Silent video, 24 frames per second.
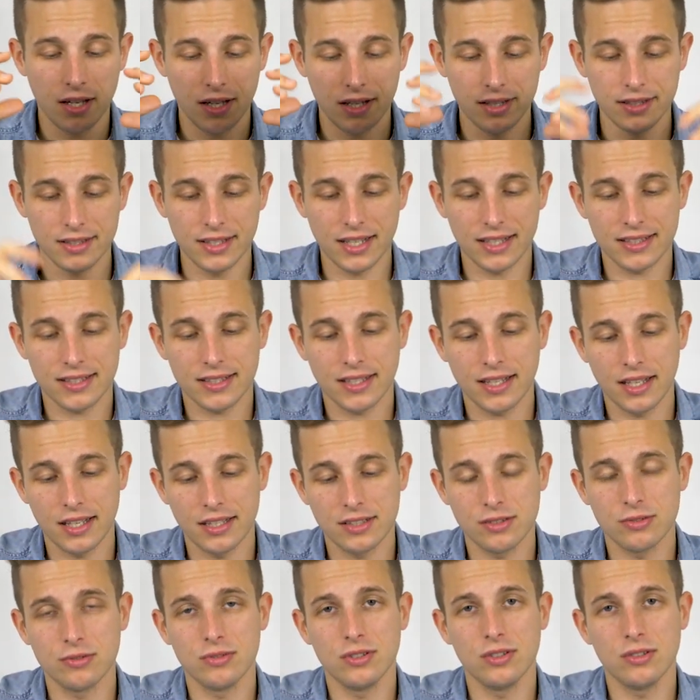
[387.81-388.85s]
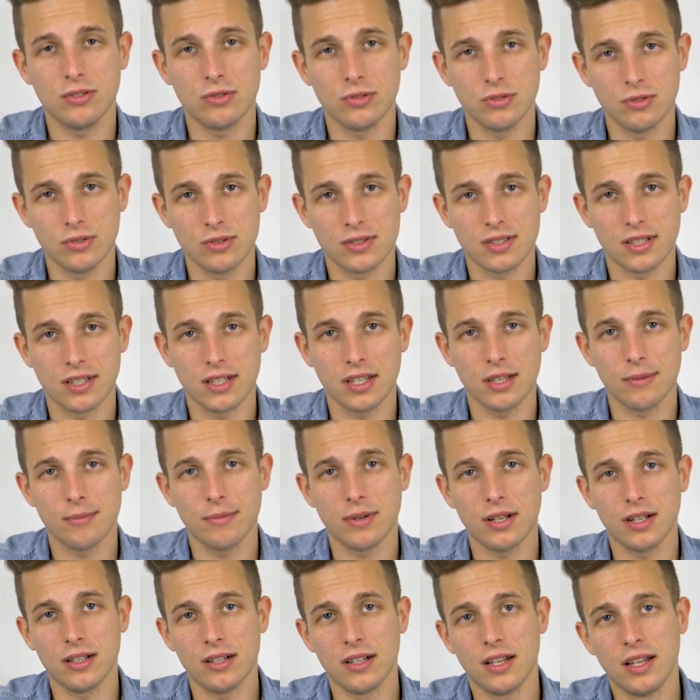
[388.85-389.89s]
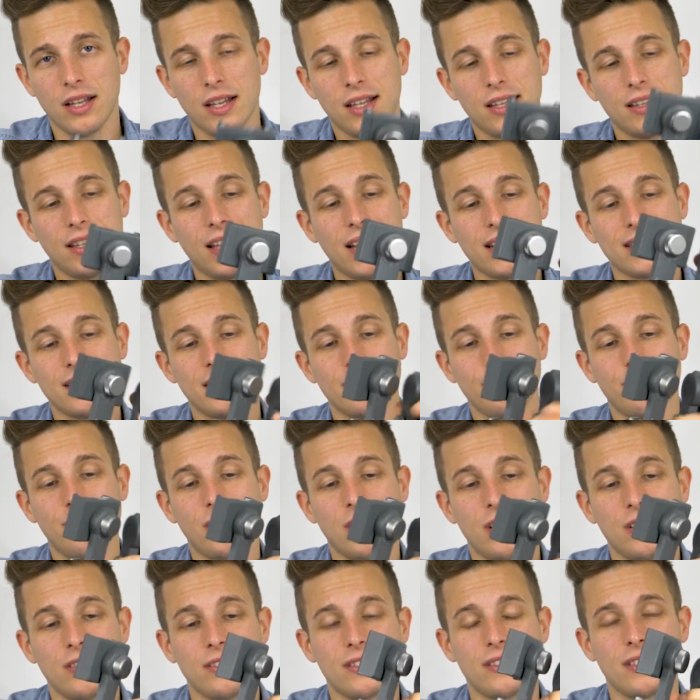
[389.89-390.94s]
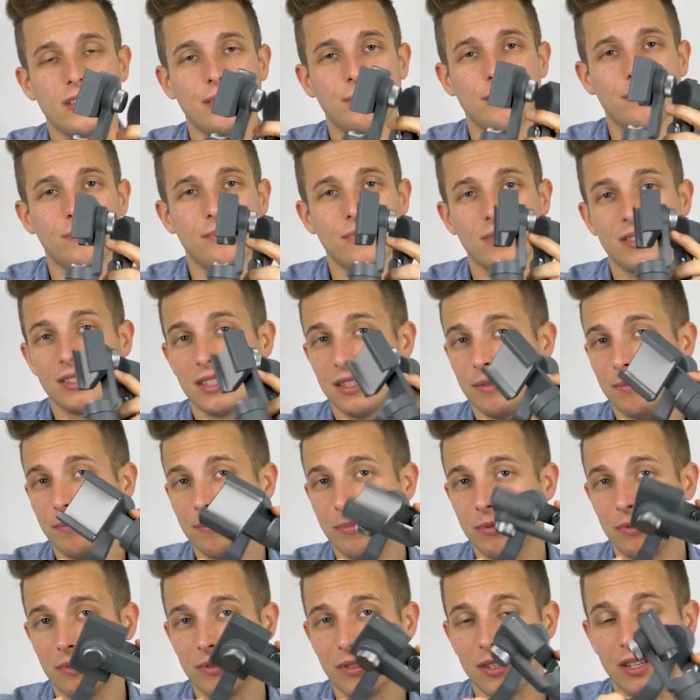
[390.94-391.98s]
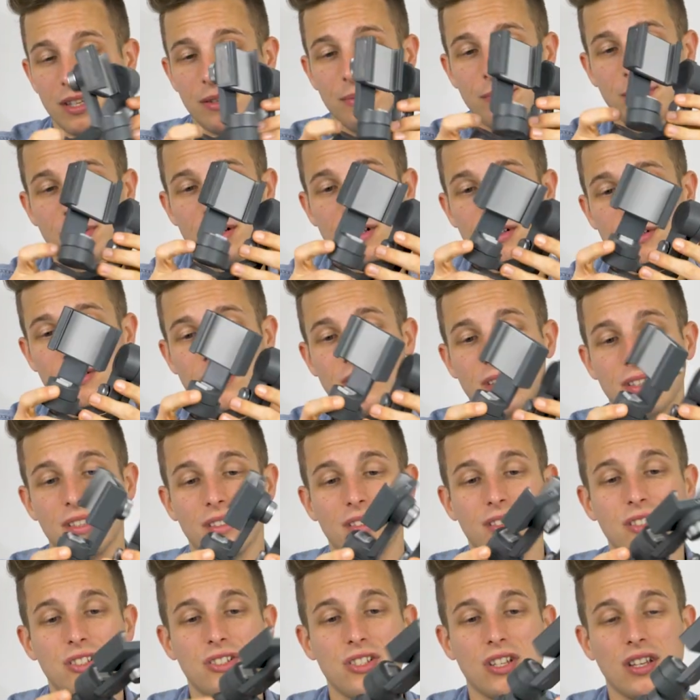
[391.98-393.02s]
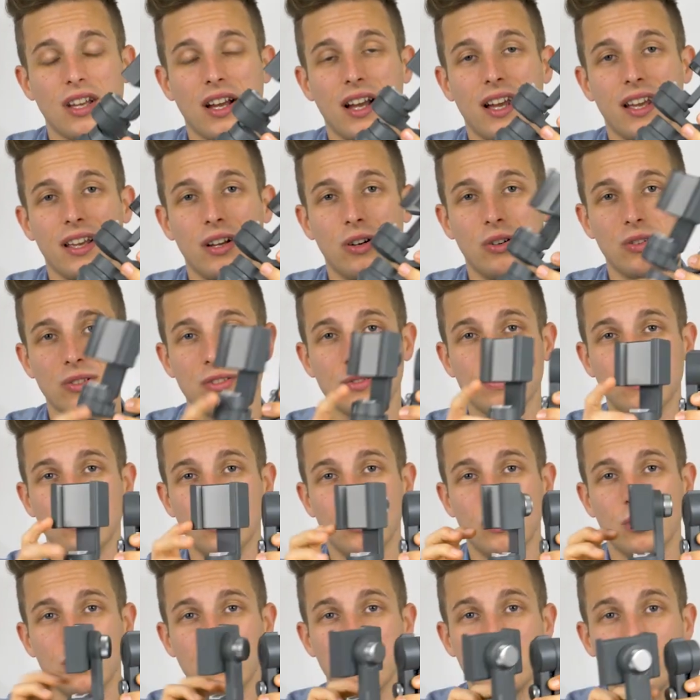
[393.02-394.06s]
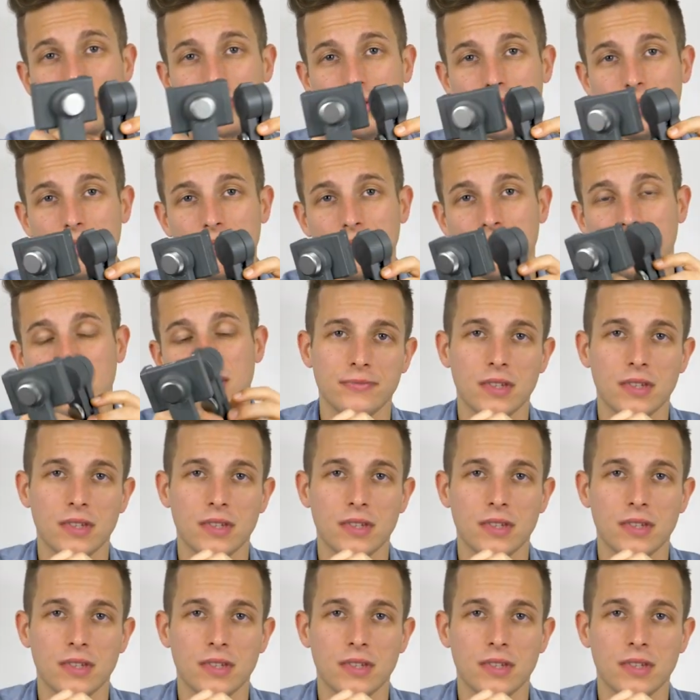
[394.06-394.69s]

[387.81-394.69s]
In that case, you need to use a gimbal. That's the very simple gimbal, DJI Osmo 2.